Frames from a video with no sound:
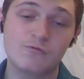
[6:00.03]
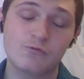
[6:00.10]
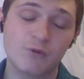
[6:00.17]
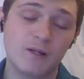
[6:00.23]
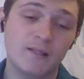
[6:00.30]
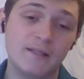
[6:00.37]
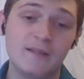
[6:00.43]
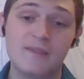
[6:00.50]

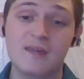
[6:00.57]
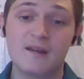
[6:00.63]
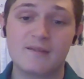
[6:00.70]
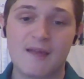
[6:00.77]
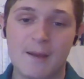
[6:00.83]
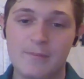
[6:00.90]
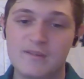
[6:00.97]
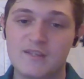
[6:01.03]
really thin at
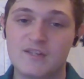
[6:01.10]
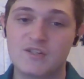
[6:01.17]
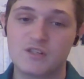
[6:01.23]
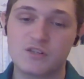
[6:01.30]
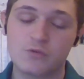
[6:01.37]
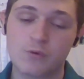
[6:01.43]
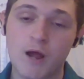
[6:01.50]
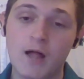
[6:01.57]
that position
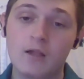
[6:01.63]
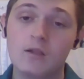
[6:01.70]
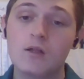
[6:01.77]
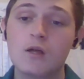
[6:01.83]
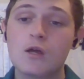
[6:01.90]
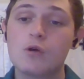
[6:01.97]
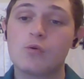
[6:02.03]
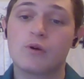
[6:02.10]
as well,
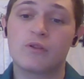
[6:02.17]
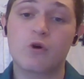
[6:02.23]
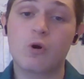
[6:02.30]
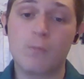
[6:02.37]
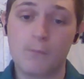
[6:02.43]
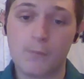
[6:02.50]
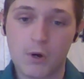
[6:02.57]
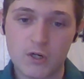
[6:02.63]
with
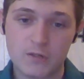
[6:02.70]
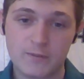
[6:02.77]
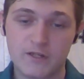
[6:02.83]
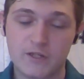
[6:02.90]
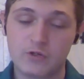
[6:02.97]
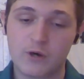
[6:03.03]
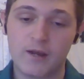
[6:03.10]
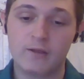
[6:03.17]
Corbin Burns being
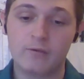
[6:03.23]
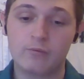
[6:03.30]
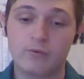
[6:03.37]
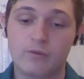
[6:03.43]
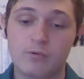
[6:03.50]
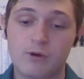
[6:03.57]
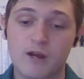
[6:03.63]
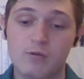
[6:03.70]
traded,
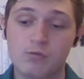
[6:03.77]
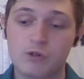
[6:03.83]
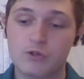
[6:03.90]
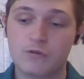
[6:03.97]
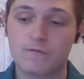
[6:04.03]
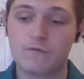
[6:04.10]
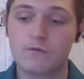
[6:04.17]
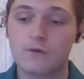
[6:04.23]
with Brandon
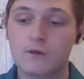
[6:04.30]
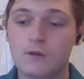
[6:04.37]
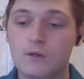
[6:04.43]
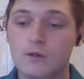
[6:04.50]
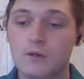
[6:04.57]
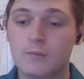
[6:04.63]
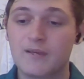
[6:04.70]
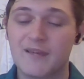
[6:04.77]
Woodruff
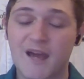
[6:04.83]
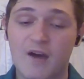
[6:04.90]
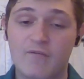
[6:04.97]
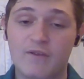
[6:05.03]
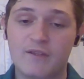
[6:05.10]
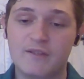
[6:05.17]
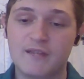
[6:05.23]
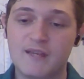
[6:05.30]
being out
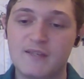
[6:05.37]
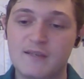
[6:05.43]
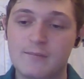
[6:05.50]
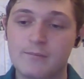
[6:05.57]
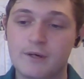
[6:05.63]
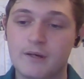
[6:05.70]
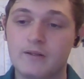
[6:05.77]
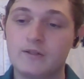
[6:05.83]
for the season.
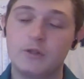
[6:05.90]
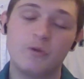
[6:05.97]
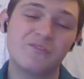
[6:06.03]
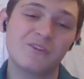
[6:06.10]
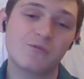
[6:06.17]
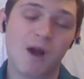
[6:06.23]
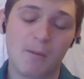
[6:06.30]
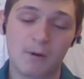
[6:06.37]
But
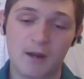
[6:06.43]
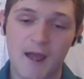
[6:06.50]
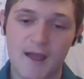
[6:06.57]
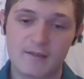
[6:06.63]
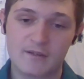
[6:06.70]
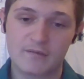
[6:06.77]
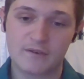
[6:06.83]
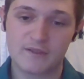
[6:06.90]
losing Robert
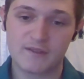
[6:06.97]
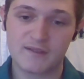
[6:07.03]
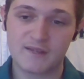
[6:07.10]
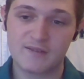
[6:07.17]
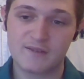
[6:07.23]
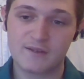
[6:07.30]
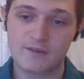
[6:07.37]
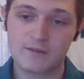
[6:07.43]
Gasser for the
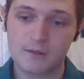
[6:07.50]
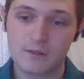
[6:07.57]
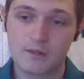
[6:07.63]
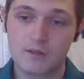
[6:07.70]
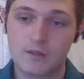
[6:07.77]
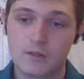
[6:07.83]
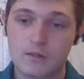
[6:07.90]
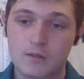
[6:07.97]
season,
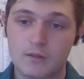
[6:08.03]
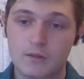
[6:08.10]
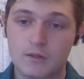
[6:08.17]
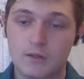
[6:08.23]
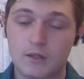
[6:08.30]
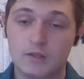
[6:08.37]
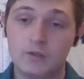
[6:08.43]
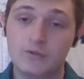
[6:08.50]

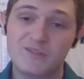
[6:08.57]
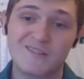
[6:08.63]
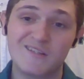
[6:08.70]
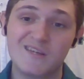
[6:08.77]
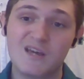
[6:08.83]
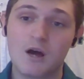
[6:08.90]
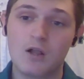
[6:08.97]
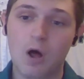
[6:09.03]
losing
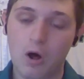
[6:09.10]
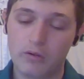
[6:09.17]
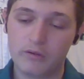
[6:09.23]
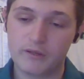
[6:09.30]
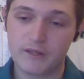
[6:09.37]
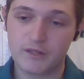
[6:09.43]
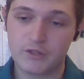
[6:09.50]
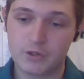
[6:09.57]
D.L. Hall
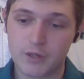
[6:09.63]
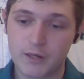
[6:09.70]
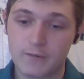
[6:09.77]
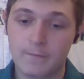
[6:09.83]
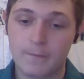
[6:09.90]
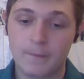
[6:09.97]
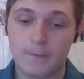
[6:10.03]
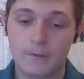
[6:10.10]
to injury,
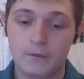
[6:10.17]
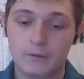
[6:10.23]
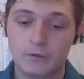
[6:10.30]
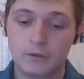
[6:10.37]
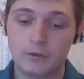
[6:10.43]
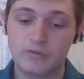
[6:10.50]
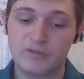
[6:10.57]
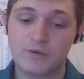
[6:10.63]

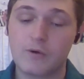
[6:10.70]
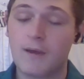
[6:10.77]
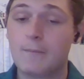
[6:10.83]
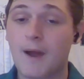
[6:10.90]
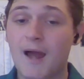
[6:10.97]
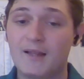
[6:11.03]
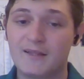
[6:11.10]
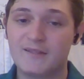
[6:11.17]
losing Wade
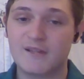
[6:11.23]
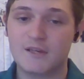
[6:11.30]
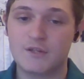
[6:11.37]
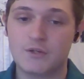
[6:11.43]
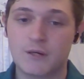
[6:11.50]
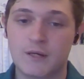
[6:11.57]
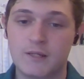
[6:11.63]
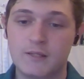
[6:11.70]
Miley to
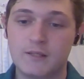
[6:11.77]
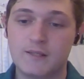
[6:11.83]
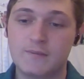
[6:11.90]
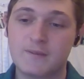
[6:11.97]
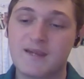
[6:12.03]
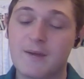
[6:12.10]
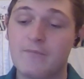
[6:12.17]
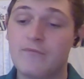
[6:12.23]
injury, it's
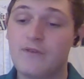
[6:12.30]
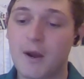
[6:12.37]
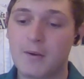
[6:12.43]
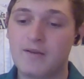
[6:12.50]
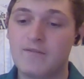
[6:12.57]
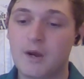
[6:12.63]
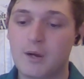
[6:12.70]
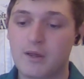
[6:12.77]
become
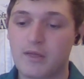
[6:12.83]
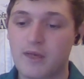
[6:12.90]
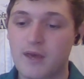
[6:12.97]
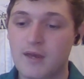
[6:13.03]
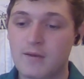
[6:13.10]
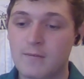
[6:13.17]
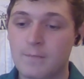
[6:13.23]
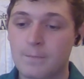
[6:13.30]
very, very thin.